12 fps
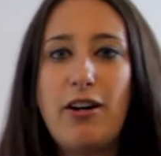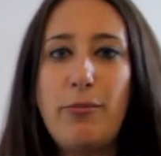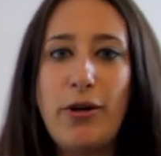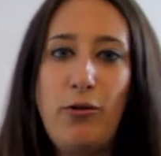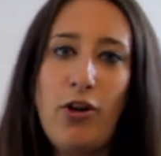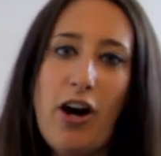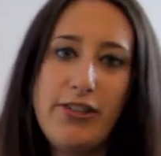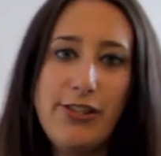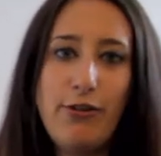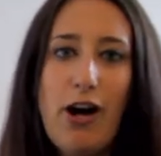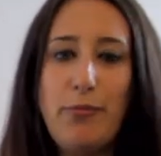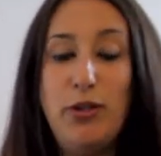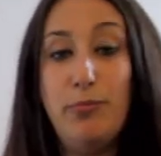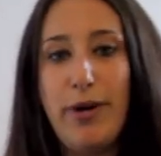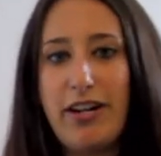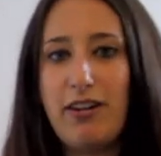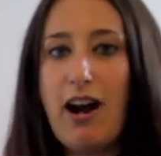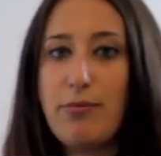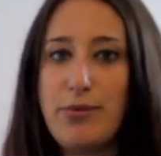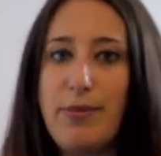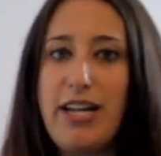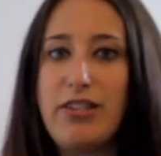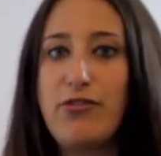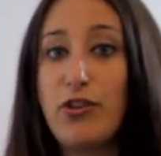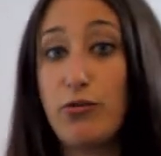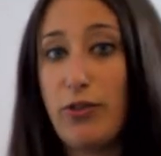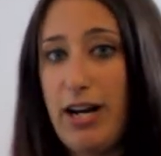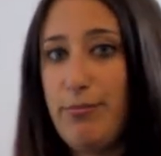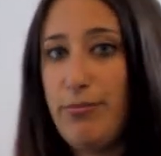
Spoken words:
but it will also help you better optimize for the right